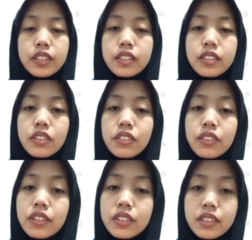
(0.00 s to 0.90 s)
This
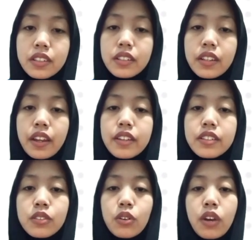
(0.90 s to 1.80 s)
generation
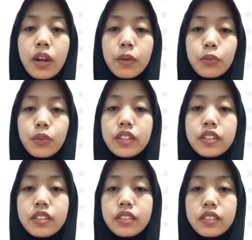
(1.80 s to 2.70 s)
has grown up with
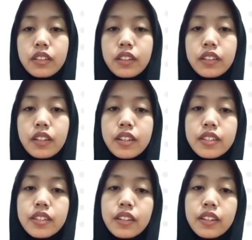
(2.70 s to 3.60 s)
the internet
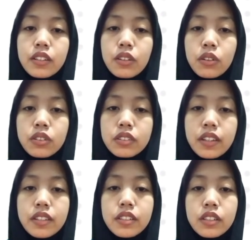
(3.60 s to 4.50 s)
as a
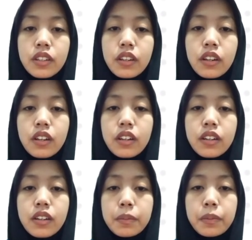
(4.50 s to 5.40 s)
content
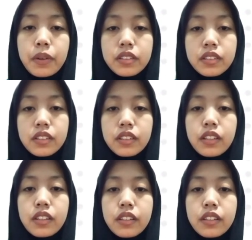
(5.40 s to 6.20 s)
present in